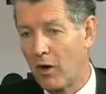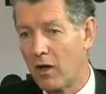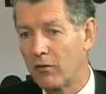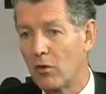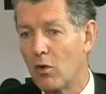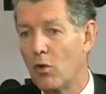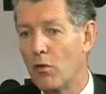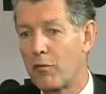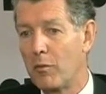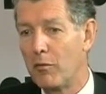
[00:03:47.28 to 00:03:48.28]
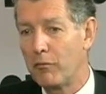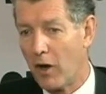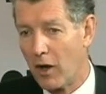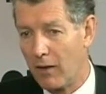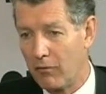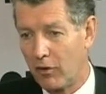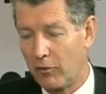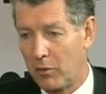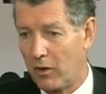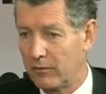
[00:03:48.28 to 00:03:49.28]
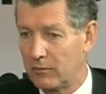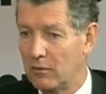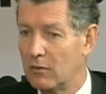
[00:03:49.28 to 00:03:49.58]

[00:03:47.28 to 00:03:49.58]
price or from the final advertised price?